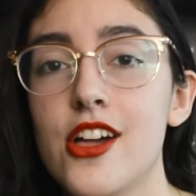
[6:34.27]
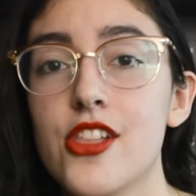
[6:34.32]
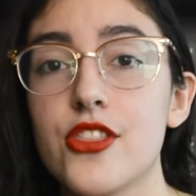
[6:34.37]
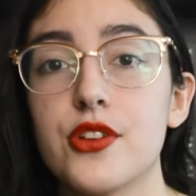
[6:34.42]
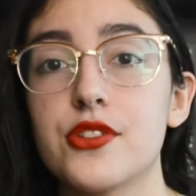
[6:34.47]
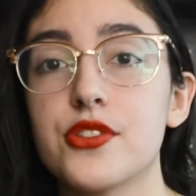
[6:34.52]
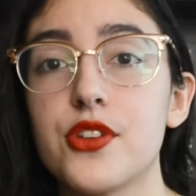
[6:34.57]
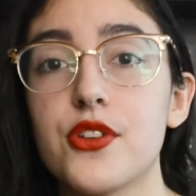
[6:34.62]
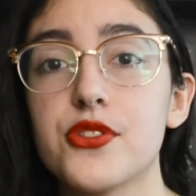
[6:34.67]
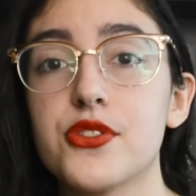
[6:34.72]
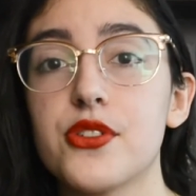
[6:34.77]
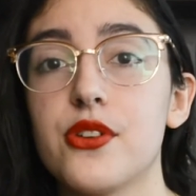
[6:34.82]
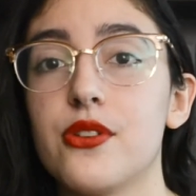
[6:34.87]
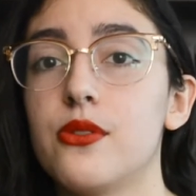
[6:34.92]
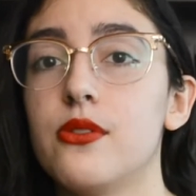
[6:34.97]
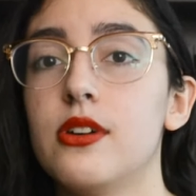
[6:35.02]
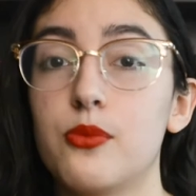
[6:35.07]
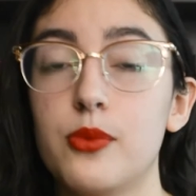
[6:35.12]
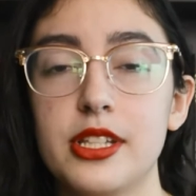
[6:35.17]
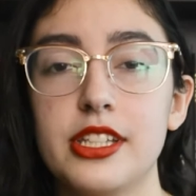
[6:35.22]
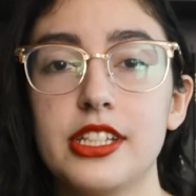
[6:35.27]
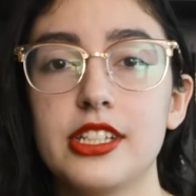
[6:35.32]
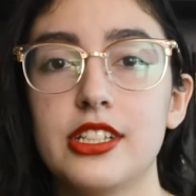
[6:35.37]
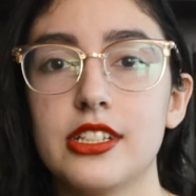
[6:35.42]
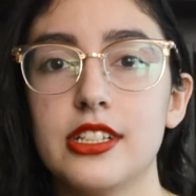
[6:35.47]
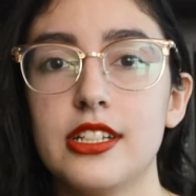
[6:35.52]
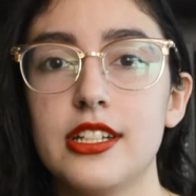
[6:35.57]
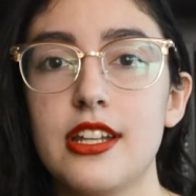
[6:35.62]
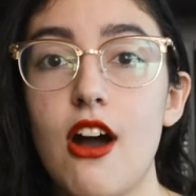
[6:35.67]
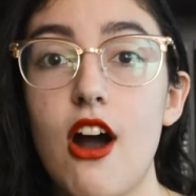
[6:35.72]
There's also really
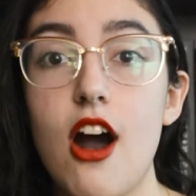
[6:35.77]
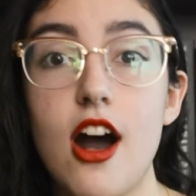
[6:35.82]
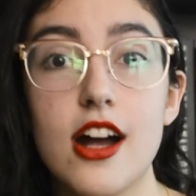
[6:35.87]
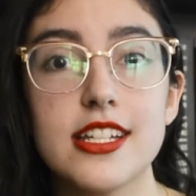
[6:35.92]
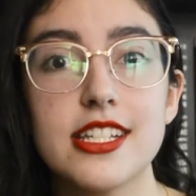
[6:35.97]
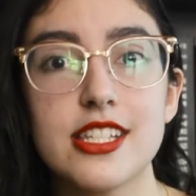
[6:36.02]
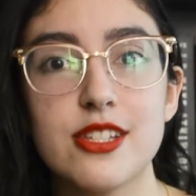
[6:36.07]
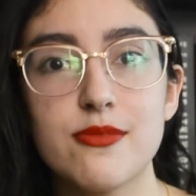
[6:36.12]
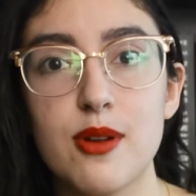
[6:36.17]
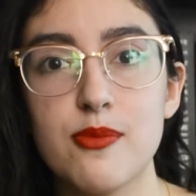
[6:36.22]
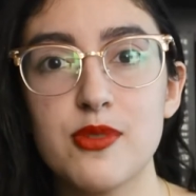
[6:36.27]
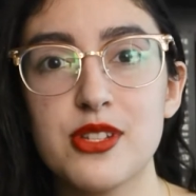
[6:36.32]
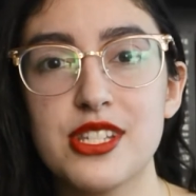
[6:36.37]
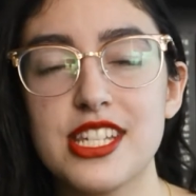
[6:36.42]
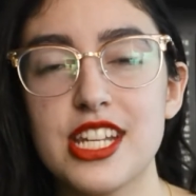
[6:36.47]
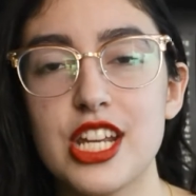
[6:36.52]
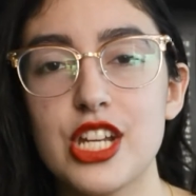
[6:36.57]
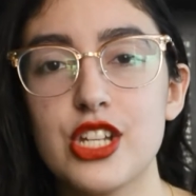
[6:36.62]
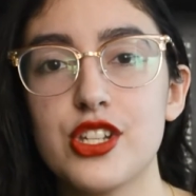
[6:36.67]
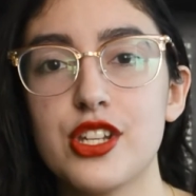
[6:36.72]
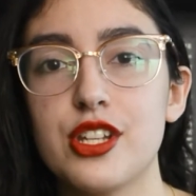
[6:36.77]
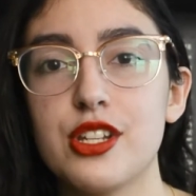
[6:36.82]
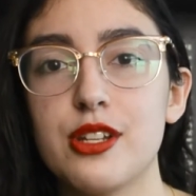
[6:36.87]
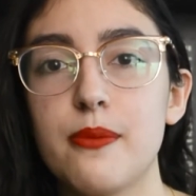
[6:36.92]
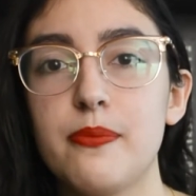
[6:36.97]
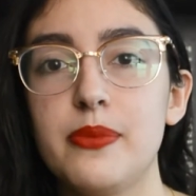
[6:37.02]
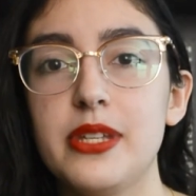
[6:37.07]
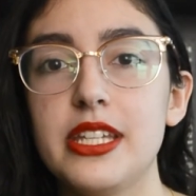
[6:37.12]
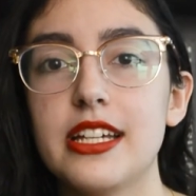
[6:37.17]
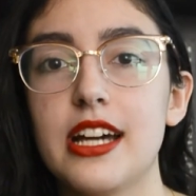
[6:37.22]
good autism representation
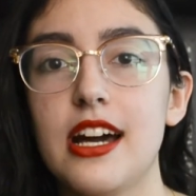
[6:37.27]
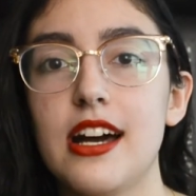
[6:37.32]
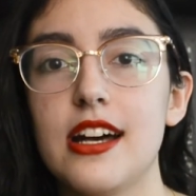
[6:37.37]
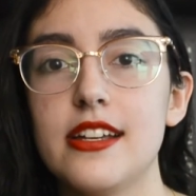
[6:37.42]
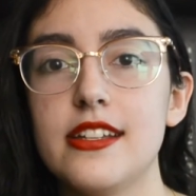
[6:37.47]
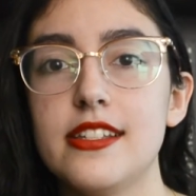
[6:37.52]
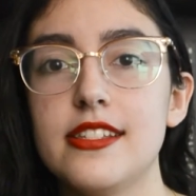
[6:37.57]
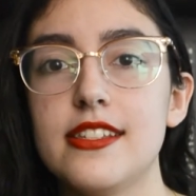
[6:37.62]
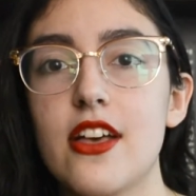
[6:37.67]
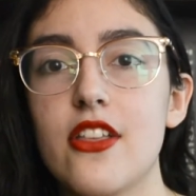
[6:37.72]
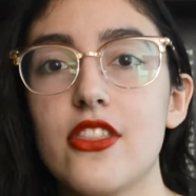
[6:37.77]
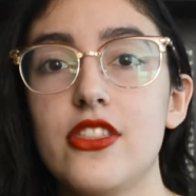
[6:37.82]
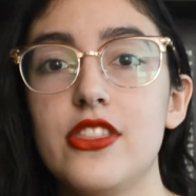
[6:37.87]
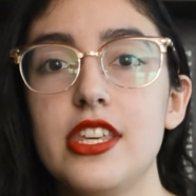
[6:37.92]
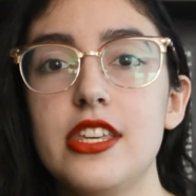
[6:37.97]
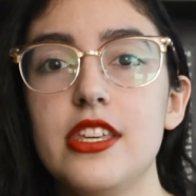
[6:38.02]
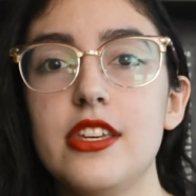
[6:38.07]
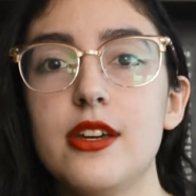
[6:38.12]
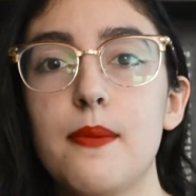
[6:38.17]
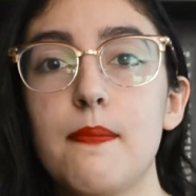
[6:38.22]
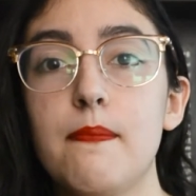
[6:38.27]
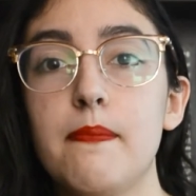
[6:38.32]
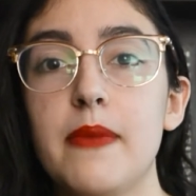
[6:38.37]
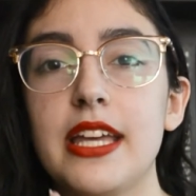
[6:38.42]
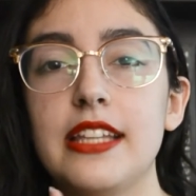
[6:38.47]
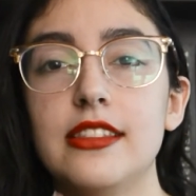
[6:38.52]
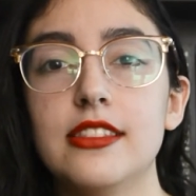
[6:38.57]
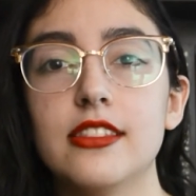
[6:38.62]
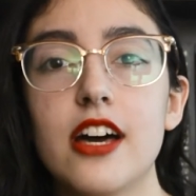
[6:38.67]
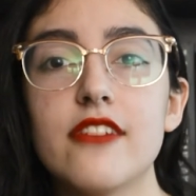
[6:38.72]
because the
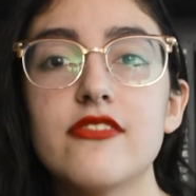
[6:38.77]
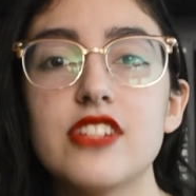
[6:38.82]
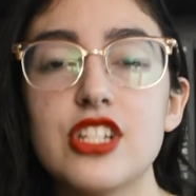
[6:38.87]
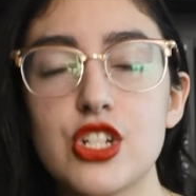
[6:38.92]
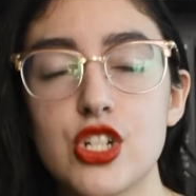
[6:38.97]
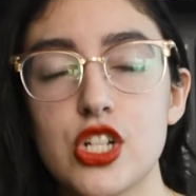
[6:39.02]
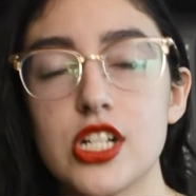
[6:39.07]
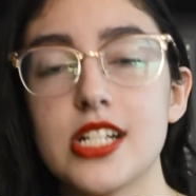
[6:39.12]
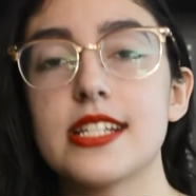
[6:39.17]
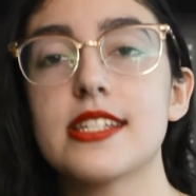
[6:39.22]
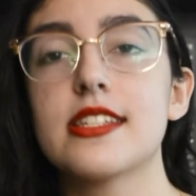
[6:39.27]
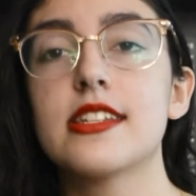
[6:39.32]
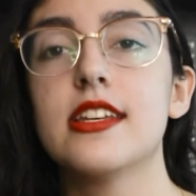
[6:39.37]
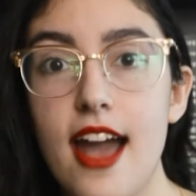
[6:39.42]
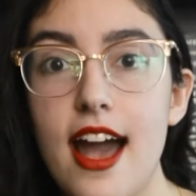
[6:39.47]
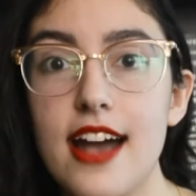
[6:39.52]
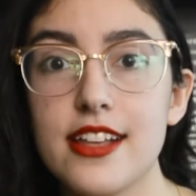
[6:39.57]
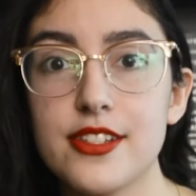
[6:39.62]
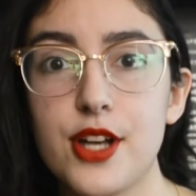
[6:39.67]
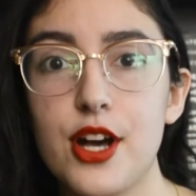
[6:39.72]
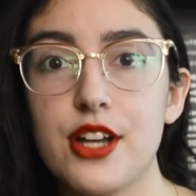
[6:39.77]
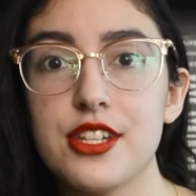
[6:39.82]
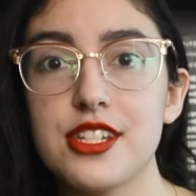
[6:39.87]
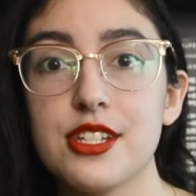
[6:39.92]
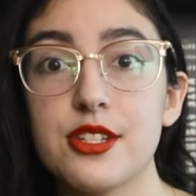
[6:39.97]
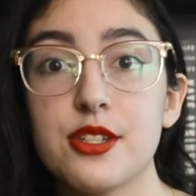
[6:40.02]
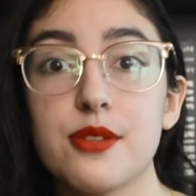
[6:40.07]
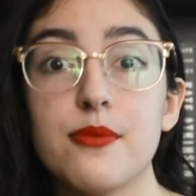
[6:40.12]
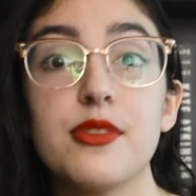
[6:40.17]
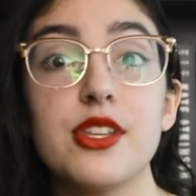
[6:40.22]
main love interest has
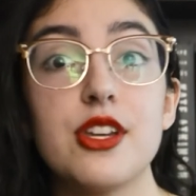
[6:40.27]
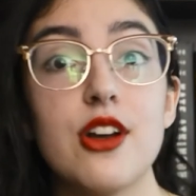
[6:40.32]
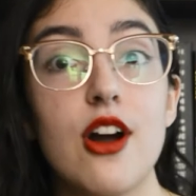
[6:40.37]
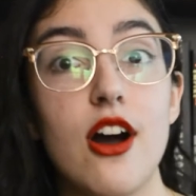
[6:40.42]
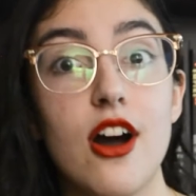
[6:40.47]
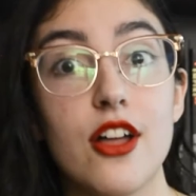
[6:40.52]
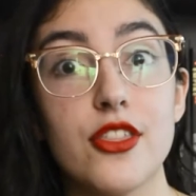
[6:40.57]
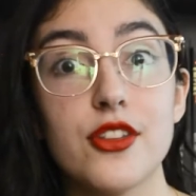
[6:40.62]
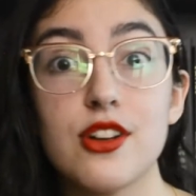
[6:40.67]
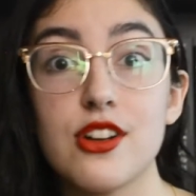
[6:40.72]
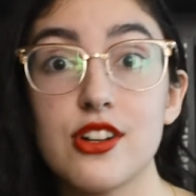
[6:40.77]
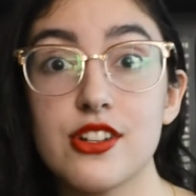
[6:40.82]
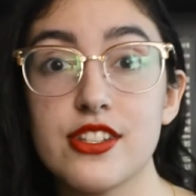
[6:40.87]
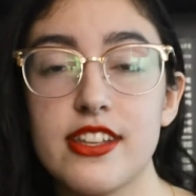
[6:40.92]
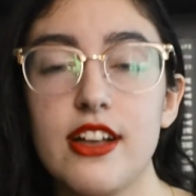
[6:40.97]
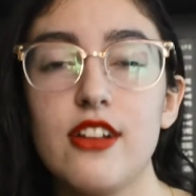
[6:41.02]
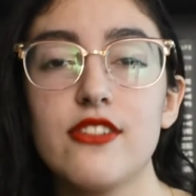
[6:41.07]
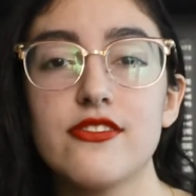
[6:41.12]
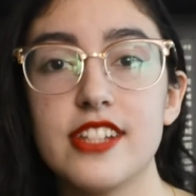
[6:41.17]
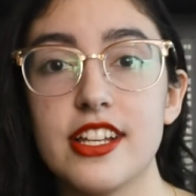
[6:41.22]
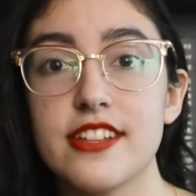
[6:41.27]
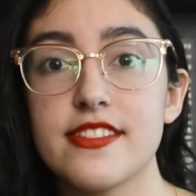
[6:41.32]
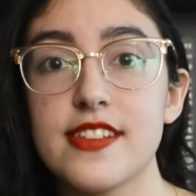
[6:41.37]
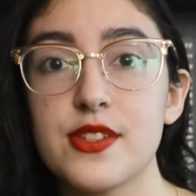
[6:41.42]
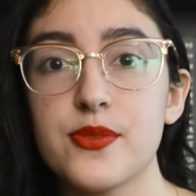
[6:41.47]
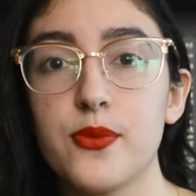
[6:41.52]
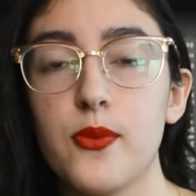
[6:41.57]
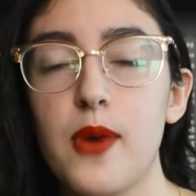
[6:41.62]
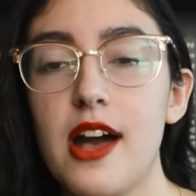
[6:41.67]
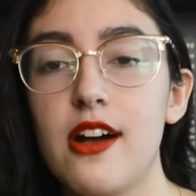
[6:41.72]
autism. The author herself does
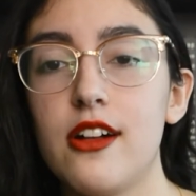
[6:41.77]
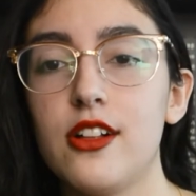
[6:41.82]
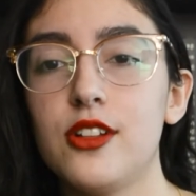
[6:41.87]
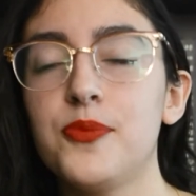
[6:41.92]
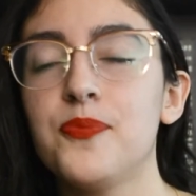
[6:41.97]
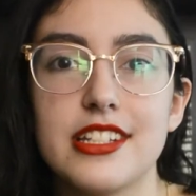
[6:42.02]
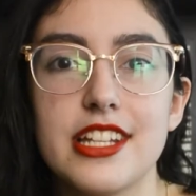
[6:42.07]
as well.